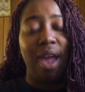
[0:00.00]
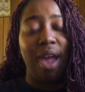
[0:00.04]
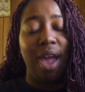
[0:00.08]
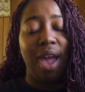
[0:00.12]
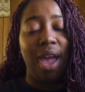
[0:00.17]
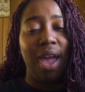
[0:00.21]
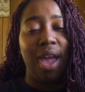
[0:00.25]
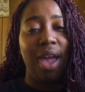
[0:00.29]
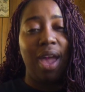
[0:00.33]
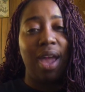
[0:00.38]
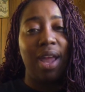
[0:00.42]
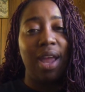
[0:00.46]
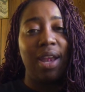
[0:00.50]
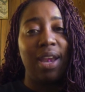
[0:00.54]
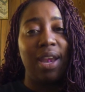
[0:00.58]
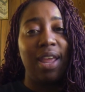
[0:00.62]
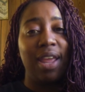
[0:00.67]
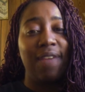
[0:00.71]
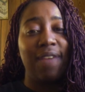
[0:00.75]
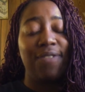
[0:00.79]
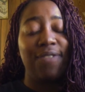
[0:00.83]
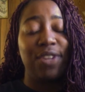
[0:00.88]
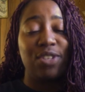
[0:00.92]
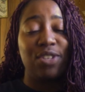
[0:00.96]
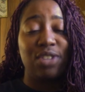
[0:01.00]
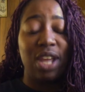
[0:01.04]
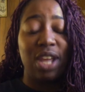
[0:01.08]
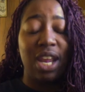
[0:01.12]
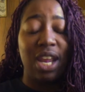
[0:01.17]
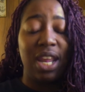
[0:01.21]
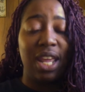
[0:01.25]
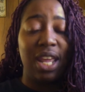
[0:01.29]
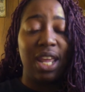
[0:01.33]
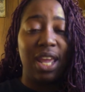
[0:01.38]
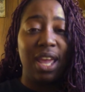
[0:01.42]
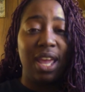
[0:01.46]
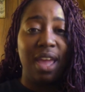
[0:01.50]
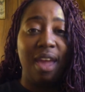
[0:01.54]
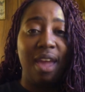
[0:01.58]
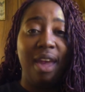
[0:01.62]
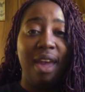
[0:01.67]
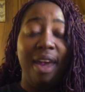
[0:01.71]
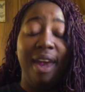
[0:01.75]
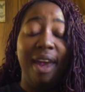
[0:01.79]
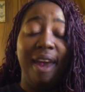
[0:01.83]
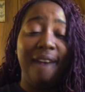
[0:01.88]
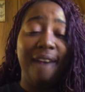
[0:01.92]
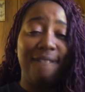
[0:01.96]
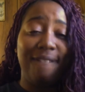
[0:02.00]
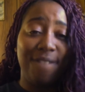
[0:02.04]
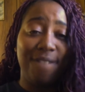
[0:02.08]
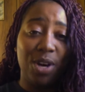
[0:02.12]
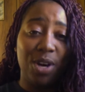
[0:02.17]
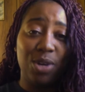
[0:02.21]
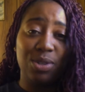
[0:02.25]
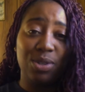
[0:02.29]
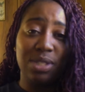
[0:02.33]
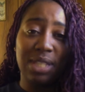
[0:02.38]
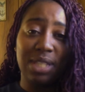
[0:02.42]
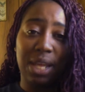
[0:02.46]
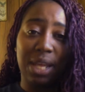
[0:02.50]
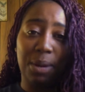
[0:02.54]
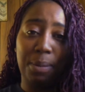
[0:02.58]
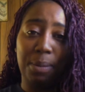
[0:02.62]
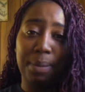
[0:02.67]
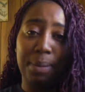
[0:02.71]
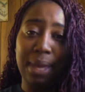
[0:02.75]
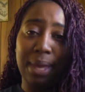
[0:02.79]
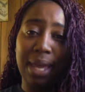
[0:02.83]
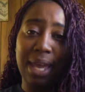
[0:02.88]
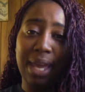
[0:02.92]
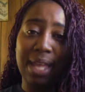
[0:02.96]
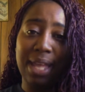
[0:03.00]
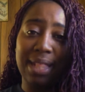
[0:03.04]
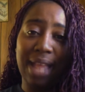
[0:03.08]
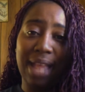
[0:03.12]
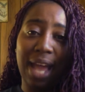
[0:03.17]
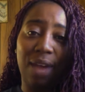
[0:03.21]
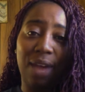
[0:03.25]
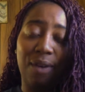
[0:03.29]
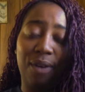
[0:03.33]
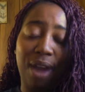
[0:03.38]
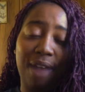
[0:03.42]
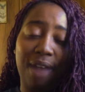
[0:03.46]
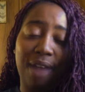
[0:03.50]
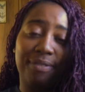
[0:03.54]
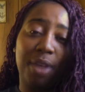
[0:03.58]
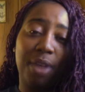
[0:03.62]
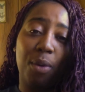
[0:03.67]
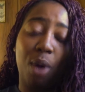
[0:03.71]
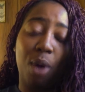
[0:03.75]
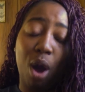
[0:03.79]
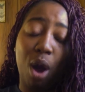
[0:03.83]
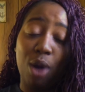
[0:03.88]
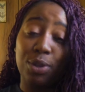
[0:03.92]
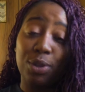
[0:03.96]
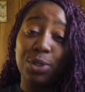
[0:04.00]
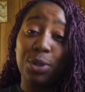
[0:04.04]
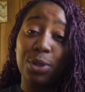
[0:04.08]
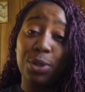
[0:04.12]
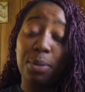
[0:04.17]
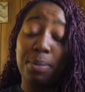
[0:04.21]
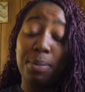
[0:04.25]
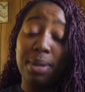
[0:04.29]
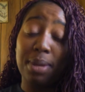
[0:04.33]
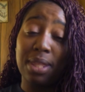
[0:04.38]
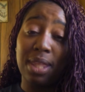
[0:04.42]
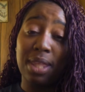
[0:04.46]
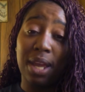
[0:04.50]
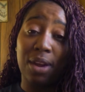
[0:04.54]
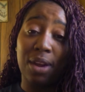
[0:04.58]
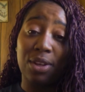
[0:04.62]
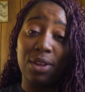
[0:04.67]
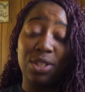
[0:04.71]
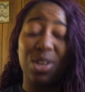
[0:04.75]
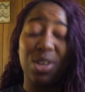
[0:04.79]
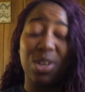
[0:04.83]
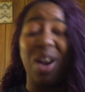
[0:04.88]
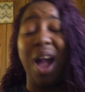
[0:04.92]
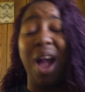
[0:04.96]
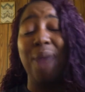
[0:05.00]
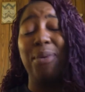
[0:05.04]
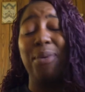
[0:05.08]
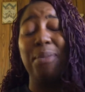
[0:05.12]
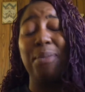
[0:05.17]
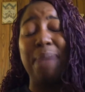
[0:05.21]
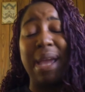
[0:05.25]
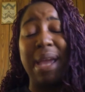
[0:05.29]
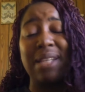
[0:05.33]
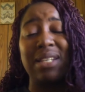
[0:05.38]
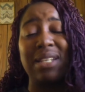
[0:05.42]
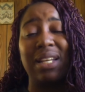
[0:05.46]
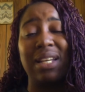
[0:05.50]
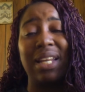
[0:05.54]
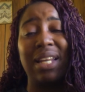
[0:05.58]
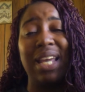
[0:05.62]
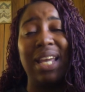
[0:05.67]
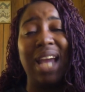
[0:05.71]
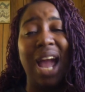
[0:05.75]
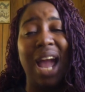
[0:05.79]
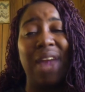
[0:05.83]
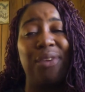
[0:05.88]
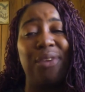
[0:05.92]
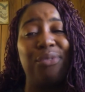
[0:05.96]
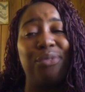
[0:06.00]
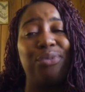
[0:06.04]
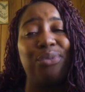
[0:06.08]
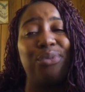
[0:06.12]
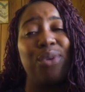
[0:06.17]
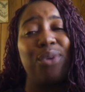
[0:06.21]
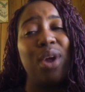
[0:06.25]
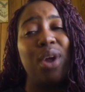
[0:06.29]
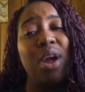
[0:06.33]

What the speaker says: And if there's any FOs that'll be in that craft, they will also be there. So I will basically kind of